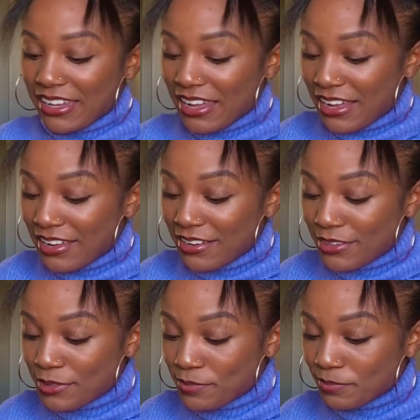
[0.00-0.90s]

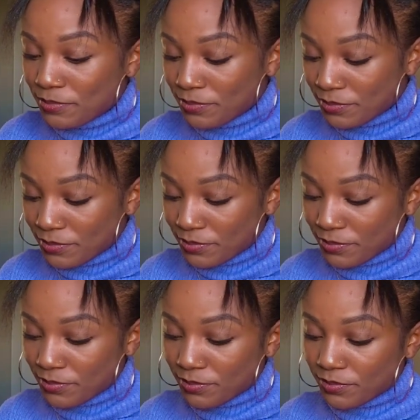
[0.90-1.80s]
Um,
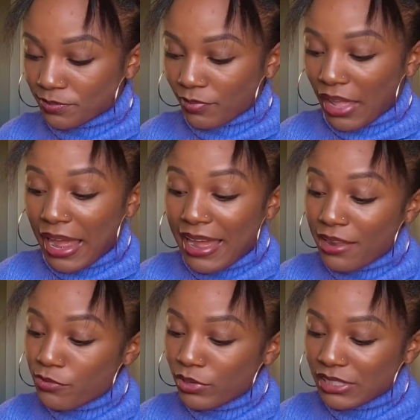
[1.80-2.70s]
I
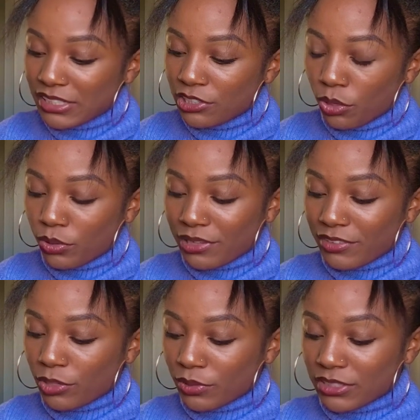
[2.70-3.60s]
really don't even
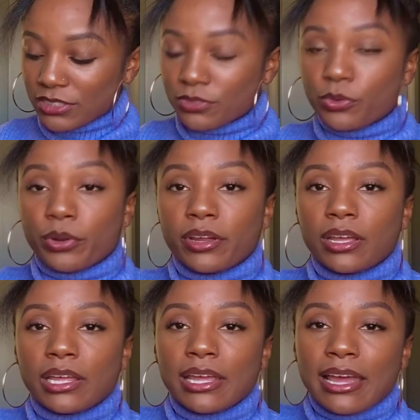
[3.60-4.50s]
know what this is for.
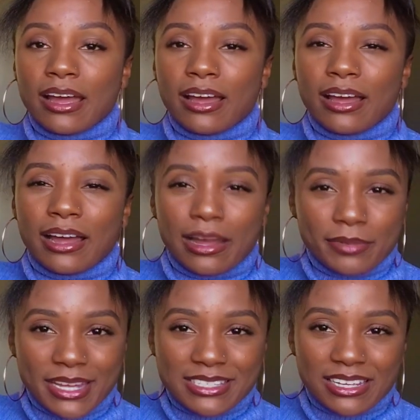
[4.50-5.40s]
I'm
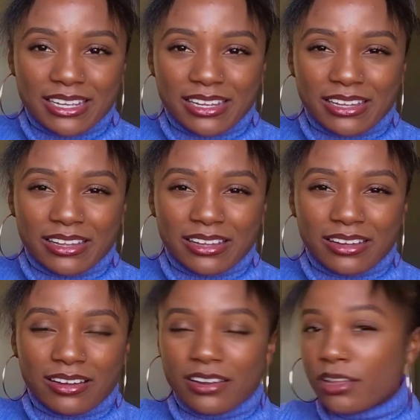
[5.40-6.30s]
guessing it,
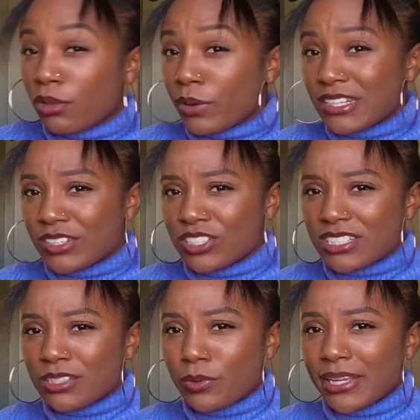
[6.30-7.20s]
another way to adjust
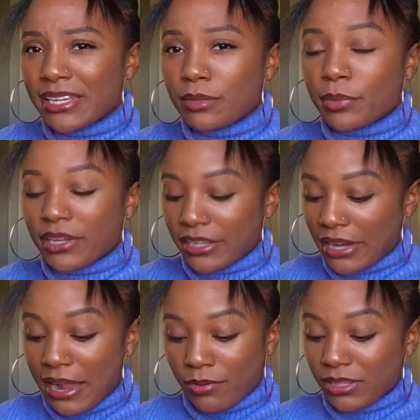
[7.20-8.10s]
the wig, but
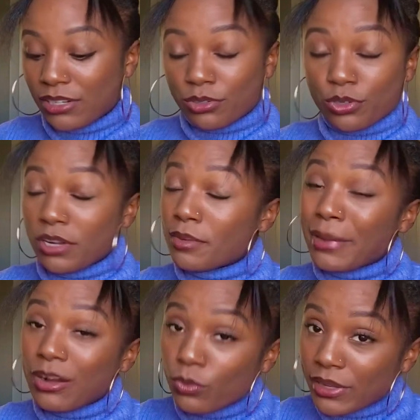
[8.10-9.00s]
I really don't know nothing
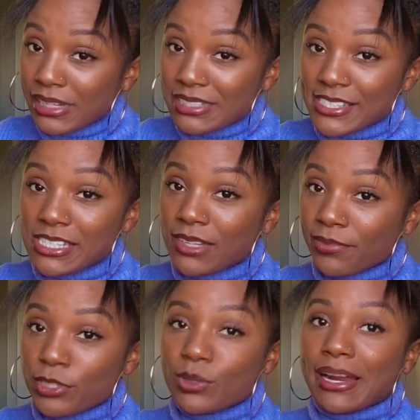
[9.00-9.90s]
about wigs. This is the
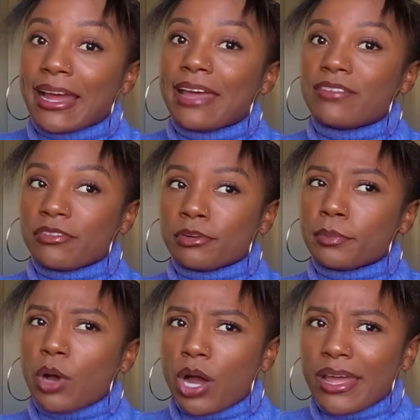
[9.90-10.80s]
first one I have ever
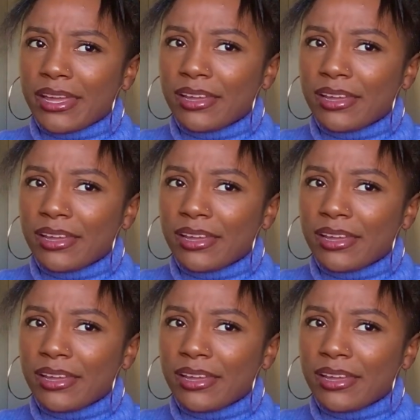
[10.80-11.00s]
bought.